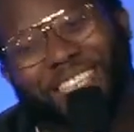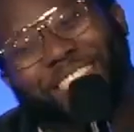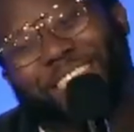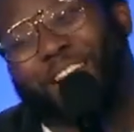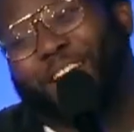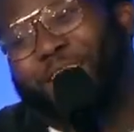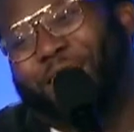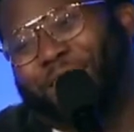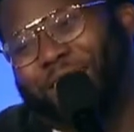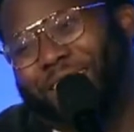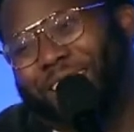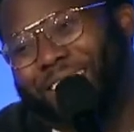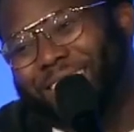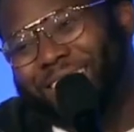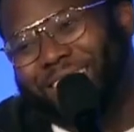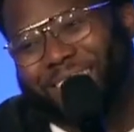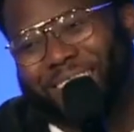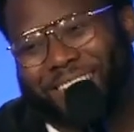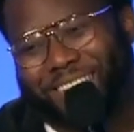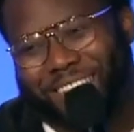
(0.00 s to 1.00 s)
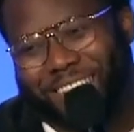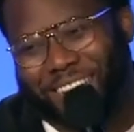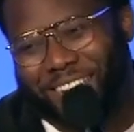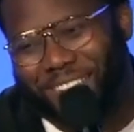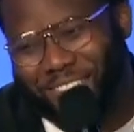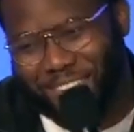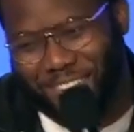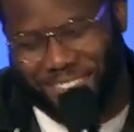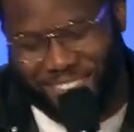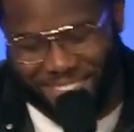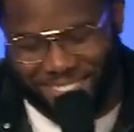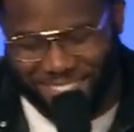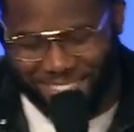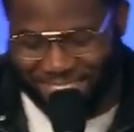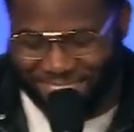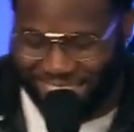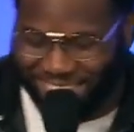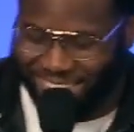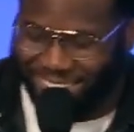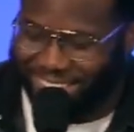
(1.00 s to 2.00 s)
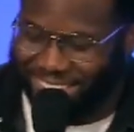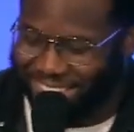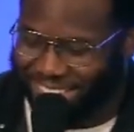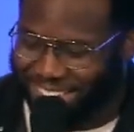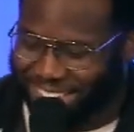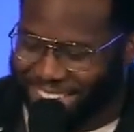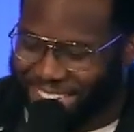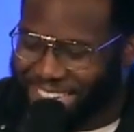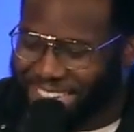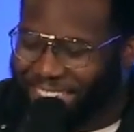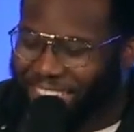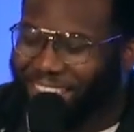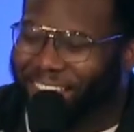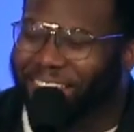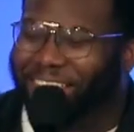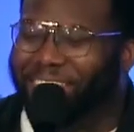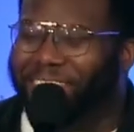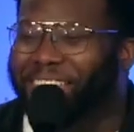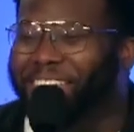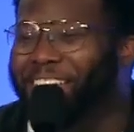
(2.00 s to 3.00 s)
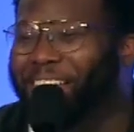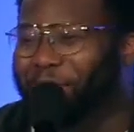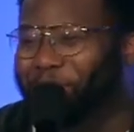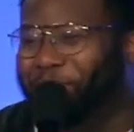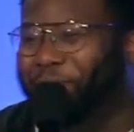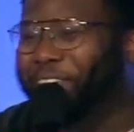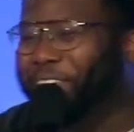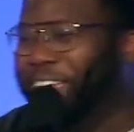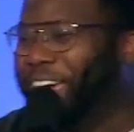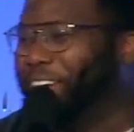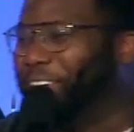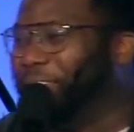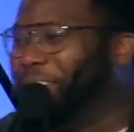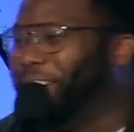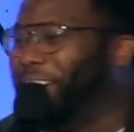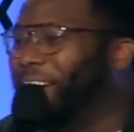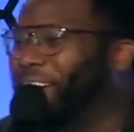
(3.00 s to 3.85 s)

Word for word: Sorry, you got stuck in there. and then I felt like when I